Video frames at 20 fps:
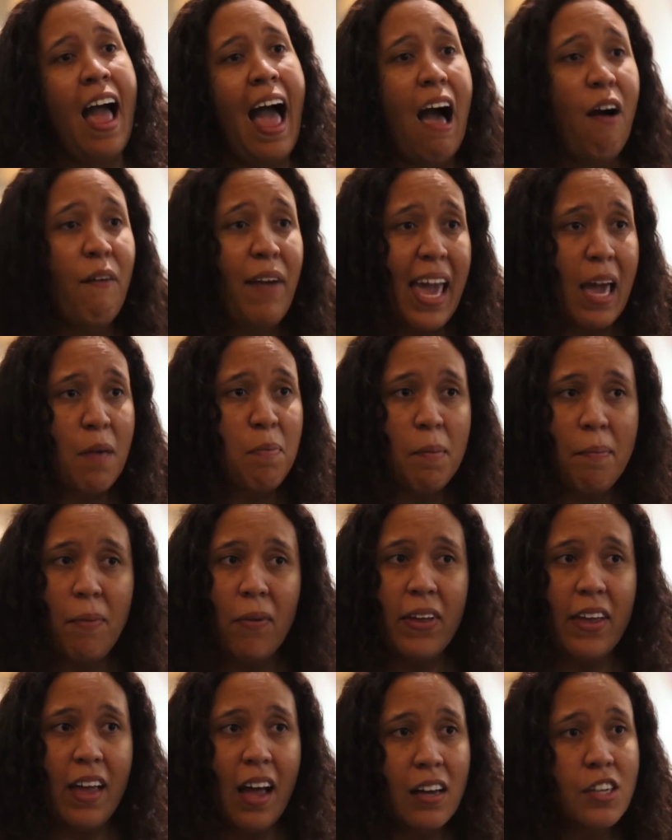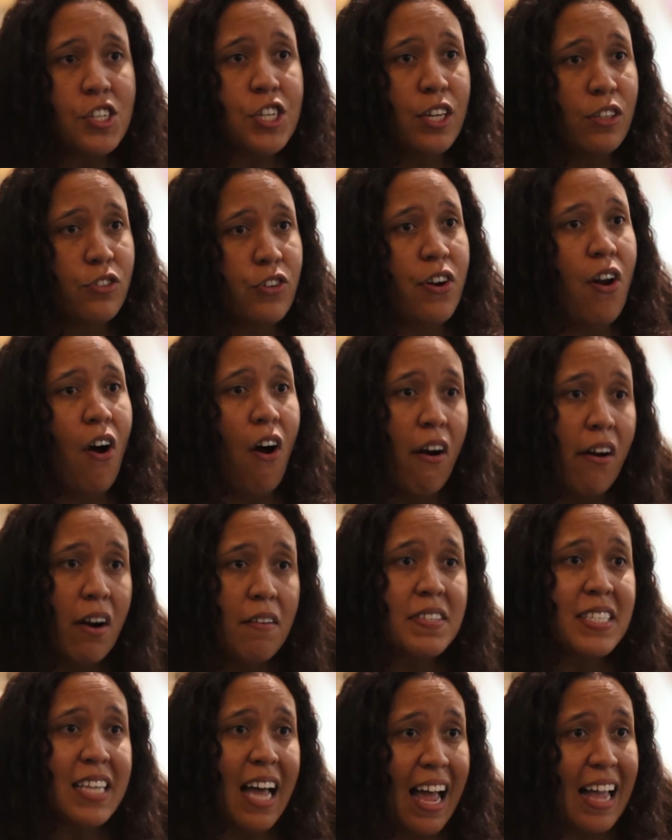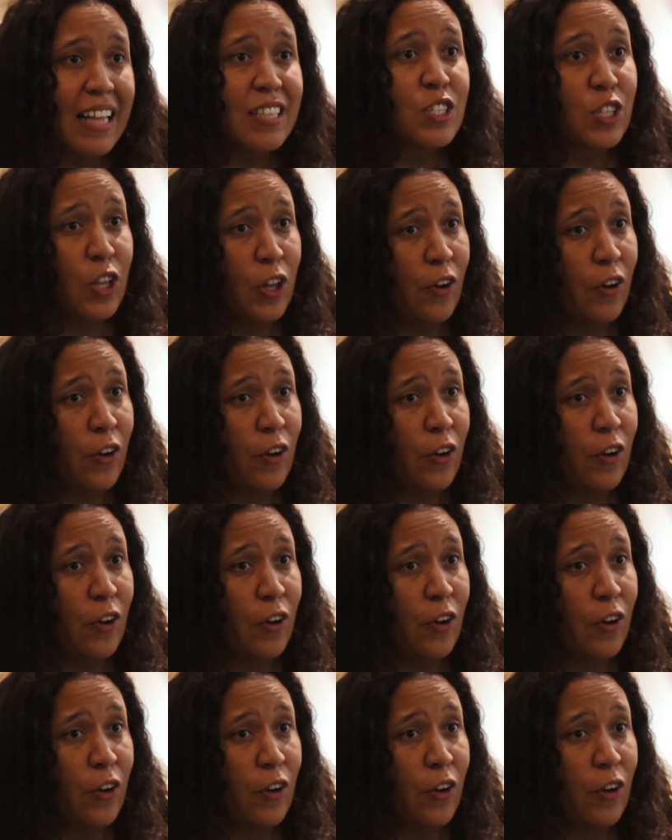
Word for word: how capable young children are of science